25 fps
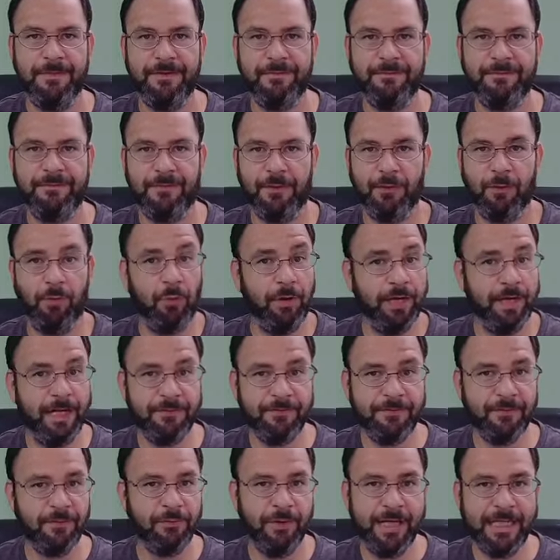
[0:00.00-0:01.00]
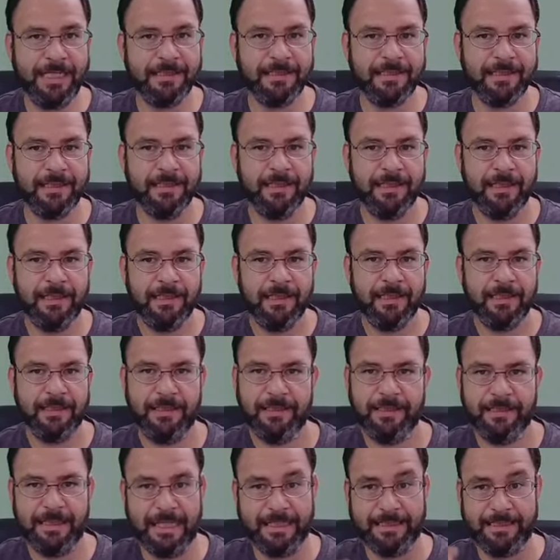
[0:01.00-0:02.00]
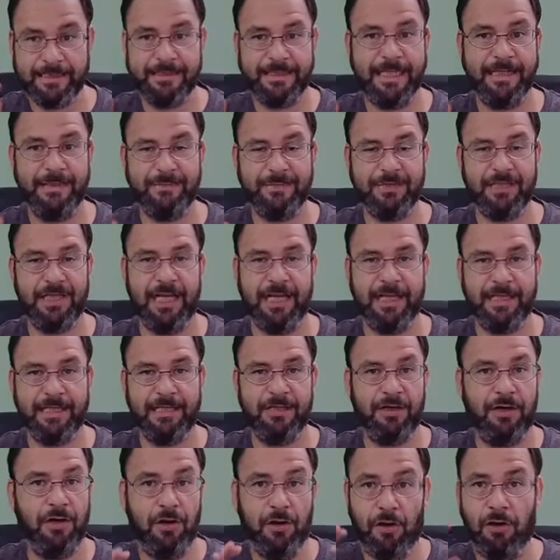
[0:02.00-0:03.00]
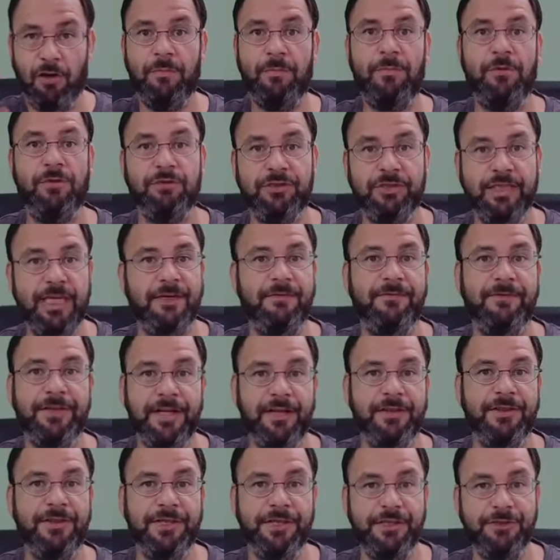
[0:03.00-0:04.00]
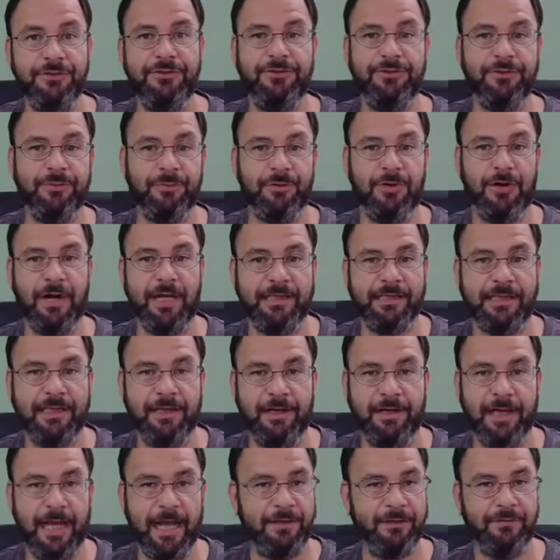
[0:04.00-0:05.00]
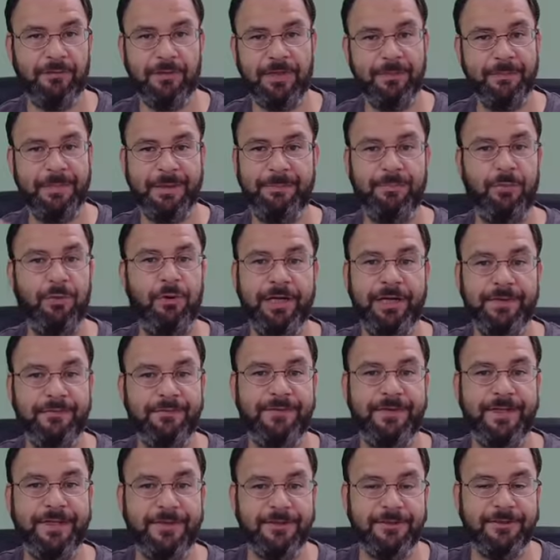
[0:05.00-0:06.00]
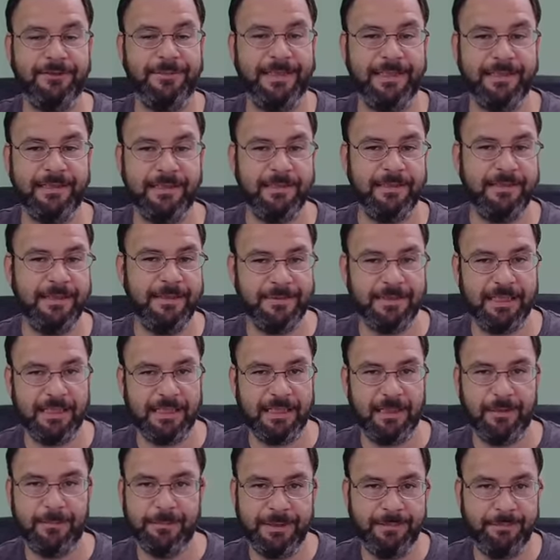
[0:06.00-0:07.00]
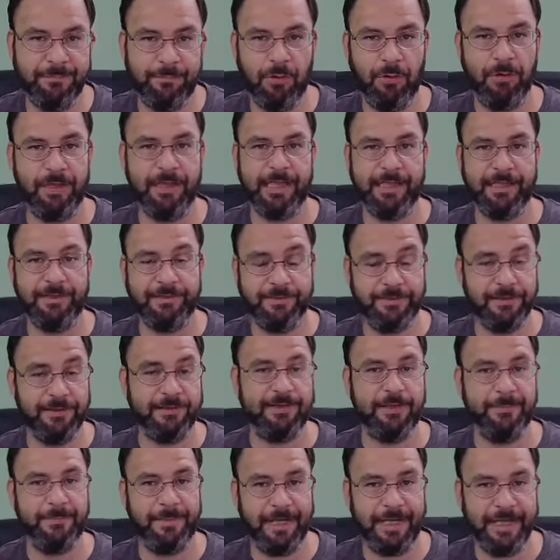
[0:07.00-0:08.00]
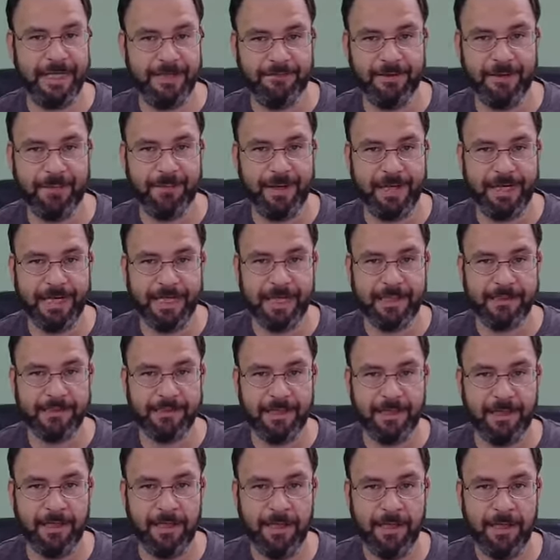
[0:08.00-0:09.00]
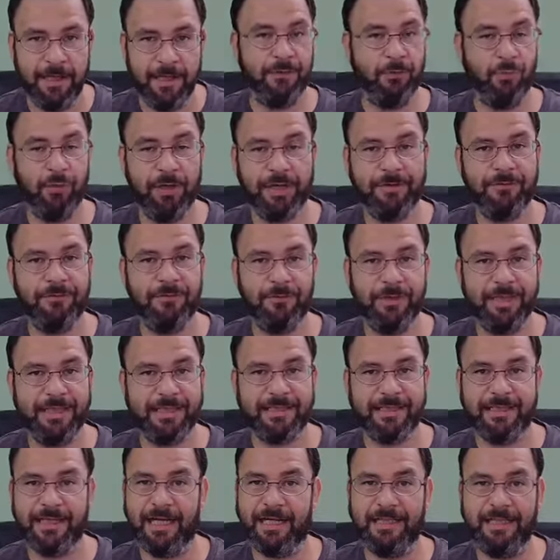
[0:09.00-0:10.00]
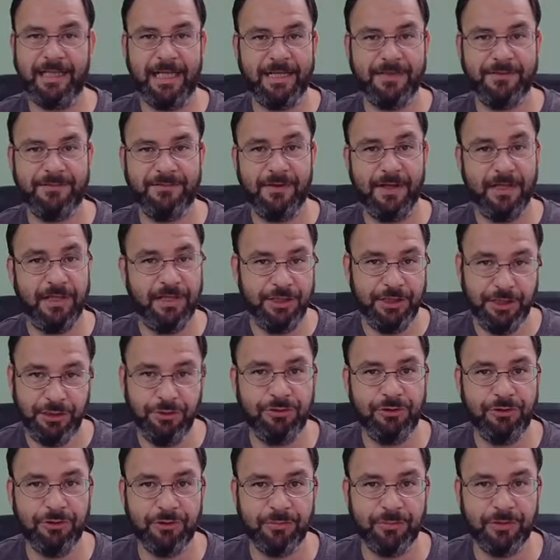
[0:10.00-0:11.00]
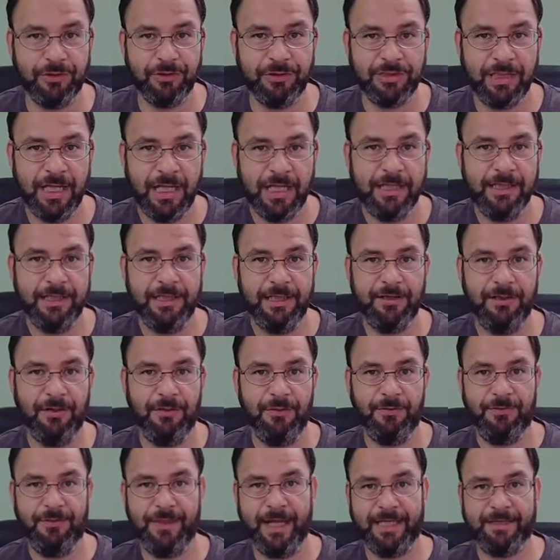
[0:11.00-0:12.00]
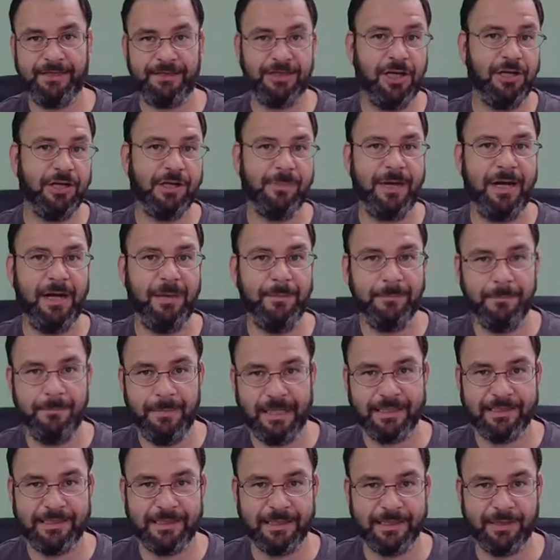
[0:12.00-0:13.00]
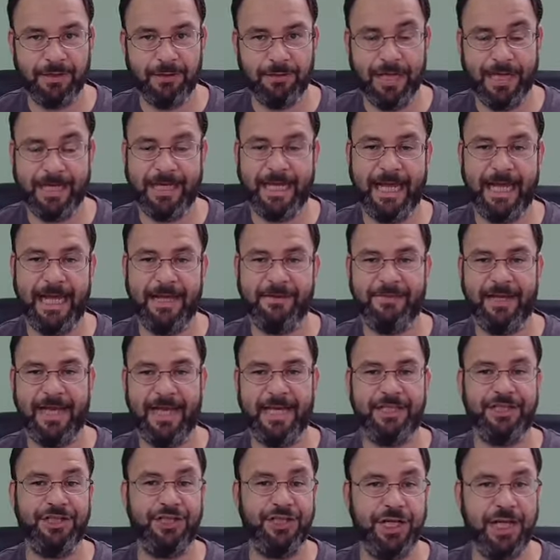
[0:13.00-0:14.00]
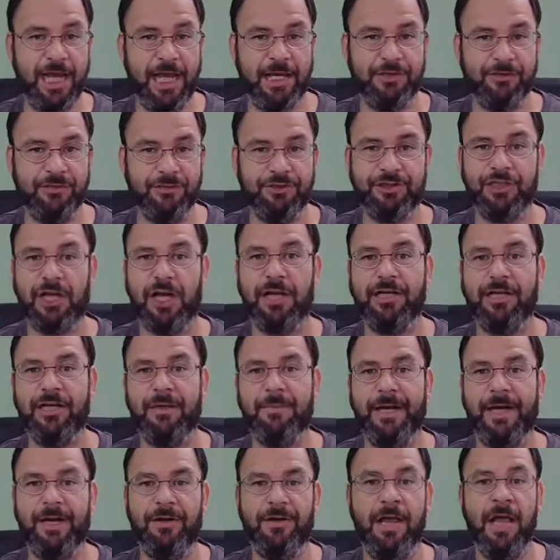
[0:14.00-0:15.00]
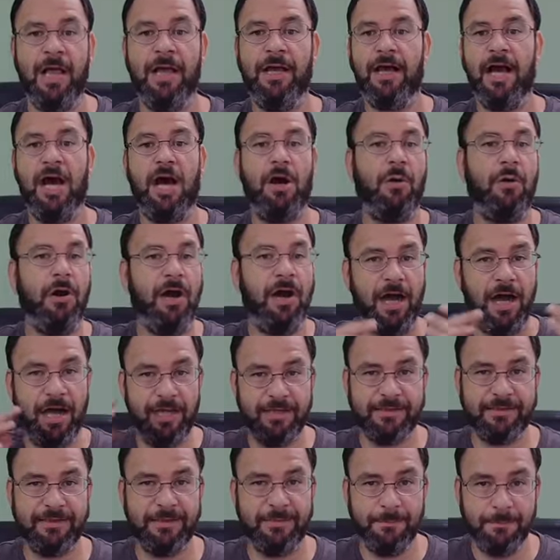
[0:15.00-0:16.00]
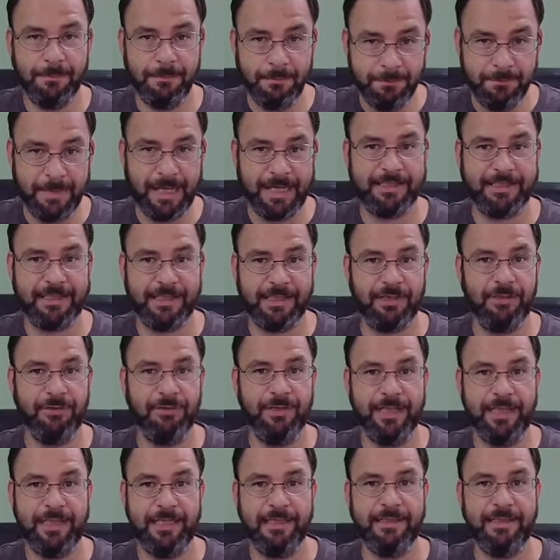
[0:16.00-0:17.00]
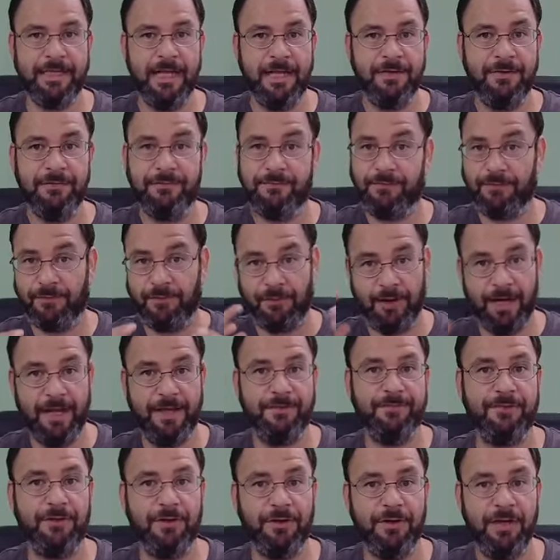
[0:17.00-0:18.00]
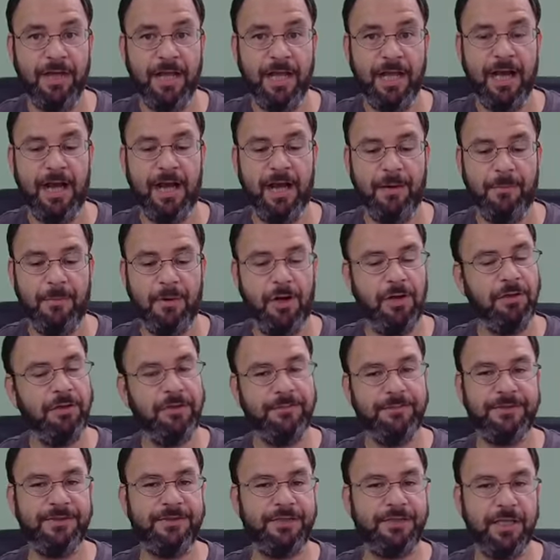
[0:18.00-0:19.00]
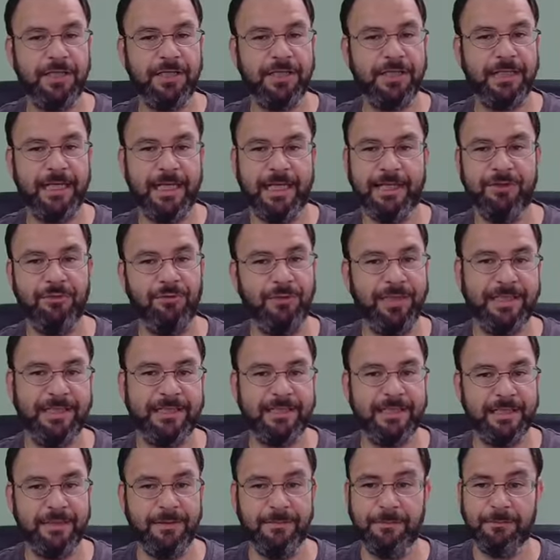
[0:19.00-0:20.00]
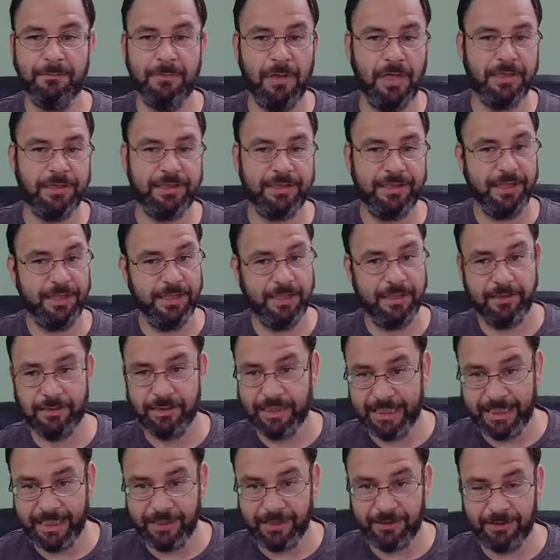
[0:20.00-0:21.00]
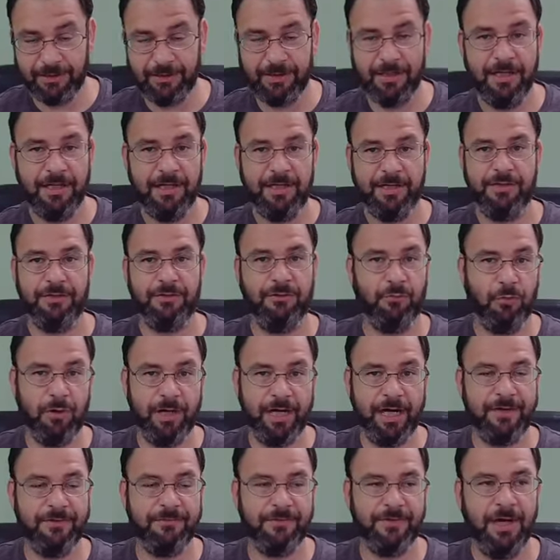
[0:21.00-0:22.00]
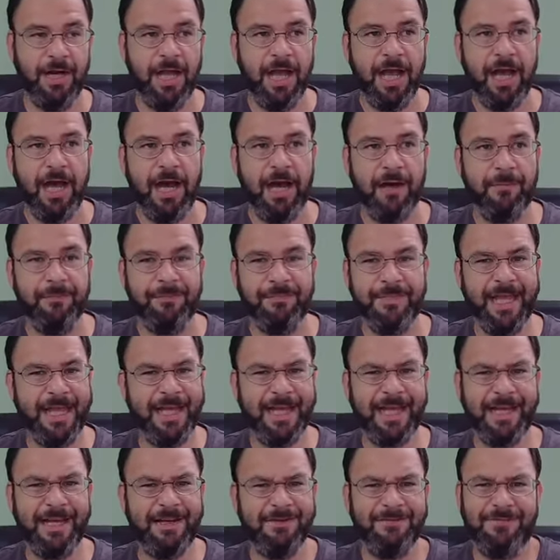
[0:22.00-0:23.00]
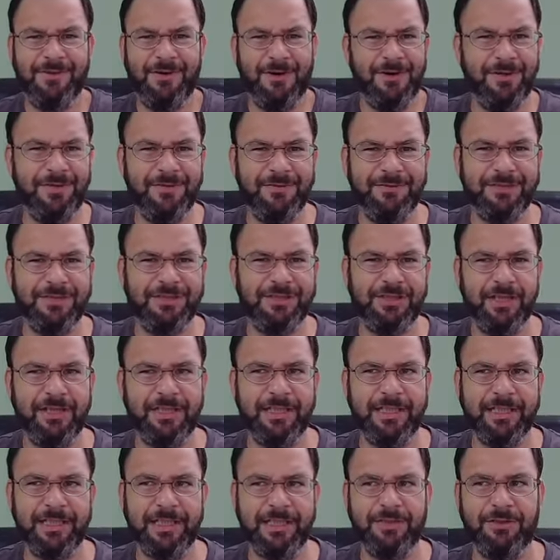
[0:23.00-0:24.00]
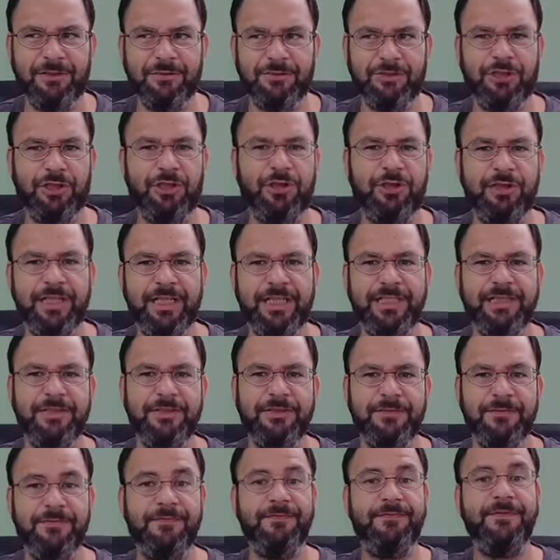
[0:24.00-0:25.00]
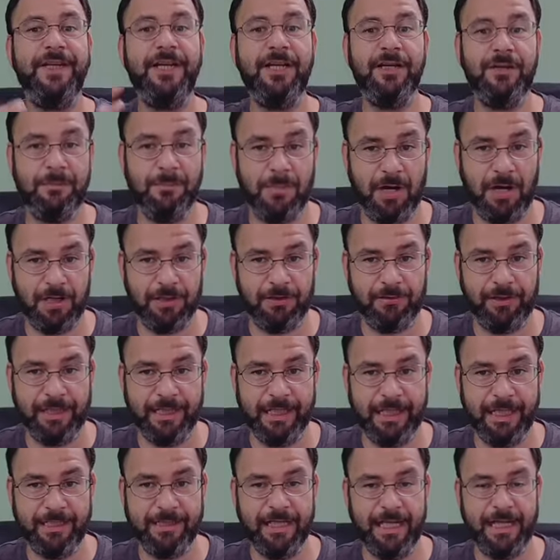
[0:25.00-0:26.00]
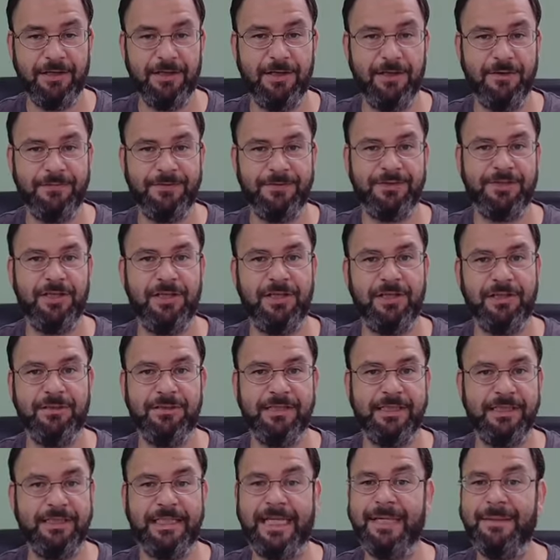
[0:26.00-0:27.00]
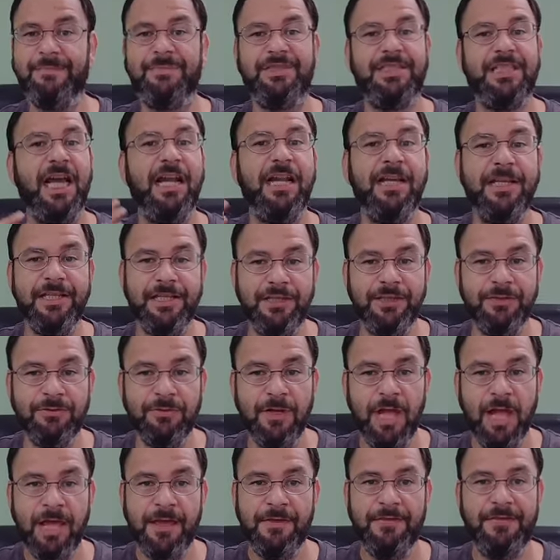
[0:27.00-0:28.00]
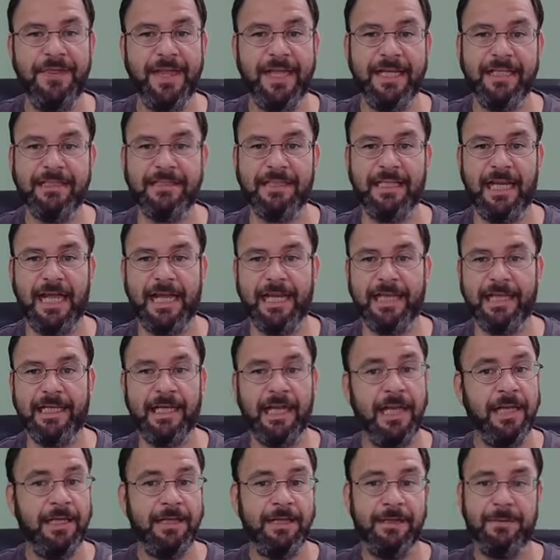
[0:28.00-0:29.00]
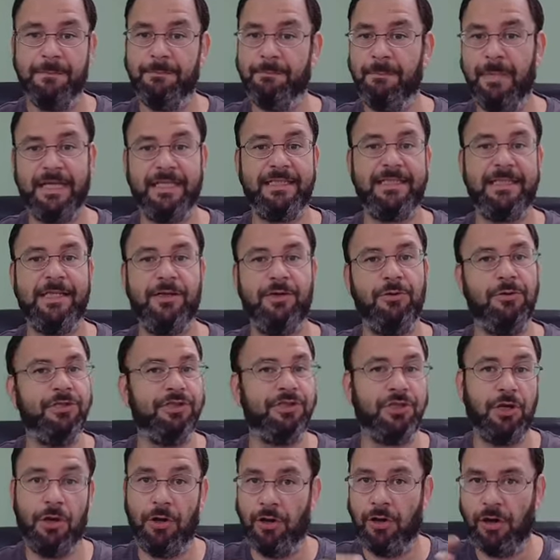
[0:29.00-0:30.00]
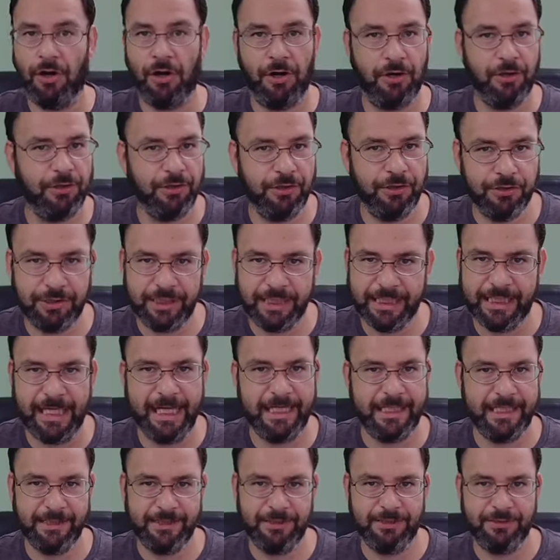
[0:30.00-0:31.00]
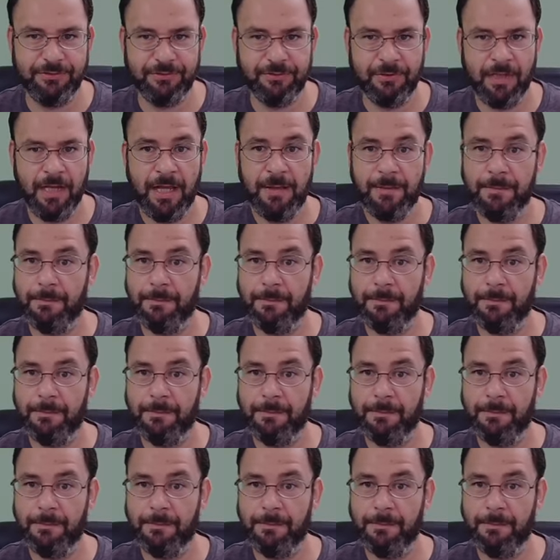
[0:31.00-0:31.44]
For whatever reason, it seems like almost every other YouTuber out there, I don't want to be pointing fingers because it seems like I'll be pointing at just about everybody out there. For whatever reason, a lot of YouTubers, you know, that talk about Mexico and have had channels talking about how awesome Mexico is forever, all of a sudden in recent months, year, whatever, they have all of a sudden, you know, turned into fear mongering and all of a sudden keep telling you things like Mexico is harder to get into.